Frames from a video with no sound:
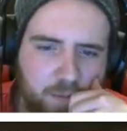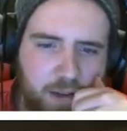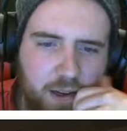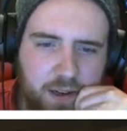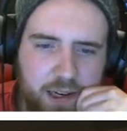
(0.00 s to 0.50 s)

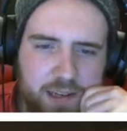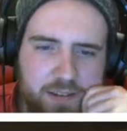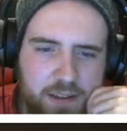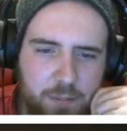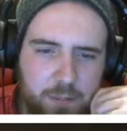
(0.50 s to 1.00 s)
An
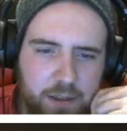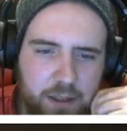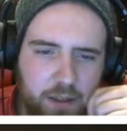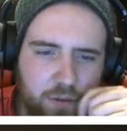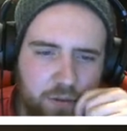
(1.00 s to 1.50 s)
18
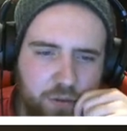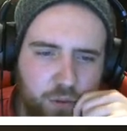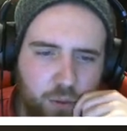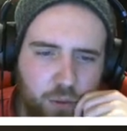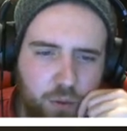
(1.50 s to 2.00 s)
beef
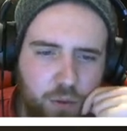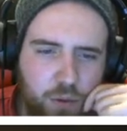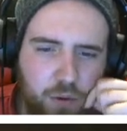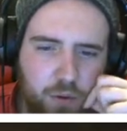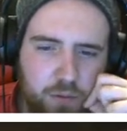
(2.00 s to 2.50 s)

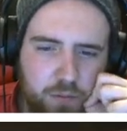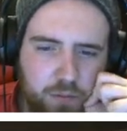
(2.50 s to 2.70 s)
or